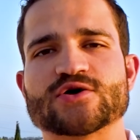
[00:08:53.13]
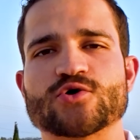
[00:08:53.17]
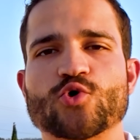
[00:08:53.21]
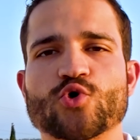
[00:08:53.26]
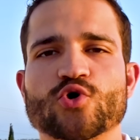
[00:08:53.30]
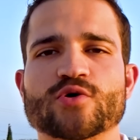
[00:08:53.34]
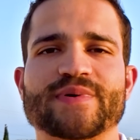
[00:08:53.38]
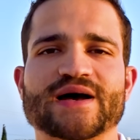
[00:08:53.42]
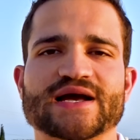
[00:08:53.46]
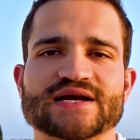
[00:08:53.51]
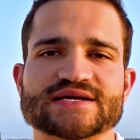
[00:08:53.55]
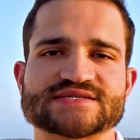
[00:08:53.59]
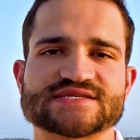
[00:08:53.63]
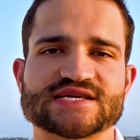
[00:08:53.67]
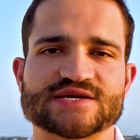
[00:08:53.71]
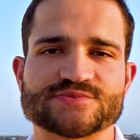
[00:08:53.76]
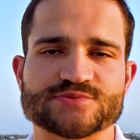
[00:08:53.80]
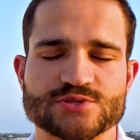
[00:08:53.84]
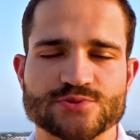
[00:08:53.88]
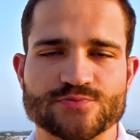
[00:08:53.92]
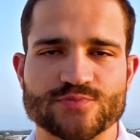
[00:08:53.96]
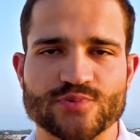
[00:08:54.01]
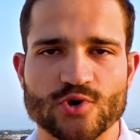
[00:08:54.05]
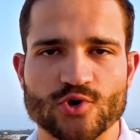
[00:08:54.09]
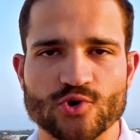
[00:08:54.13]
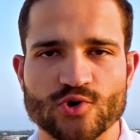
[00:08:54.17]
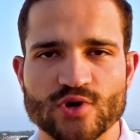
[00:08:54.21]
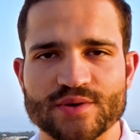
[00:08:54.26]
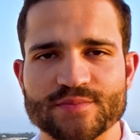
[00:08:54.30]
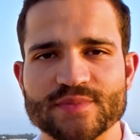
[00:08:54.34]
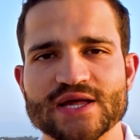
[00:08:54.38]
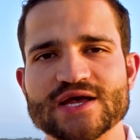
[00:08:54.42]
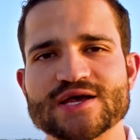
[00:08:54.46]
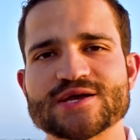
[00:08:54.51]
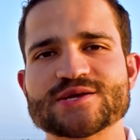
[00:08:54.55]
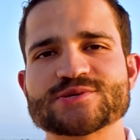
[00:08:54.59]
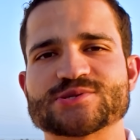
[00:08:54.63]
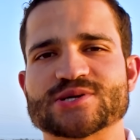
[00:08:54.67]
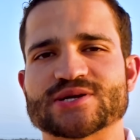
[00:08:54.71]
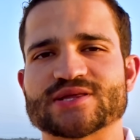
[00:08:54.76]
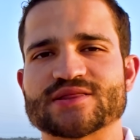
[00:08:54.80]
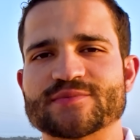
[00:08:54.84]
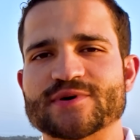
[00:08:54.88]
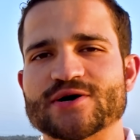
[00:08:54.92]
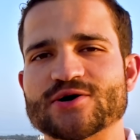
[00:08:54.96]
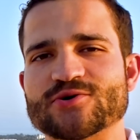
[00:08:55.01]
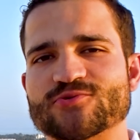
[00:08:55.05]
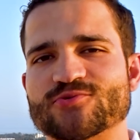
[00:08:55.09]
or by exception program. Check
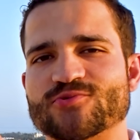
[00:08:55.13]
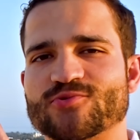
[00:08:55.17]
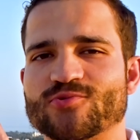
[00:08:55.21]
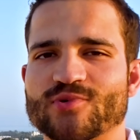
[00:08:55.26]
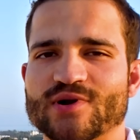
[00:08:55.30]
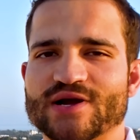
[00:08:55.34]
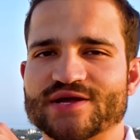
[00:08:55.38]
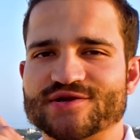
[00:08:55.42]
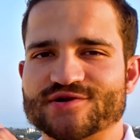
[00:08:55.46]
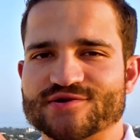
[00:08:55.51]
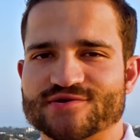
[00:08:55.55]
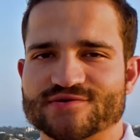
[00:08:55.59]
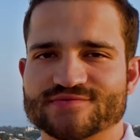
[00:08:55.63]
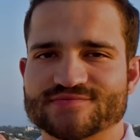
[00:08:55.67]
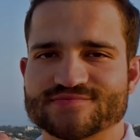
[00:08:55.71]
them out right here.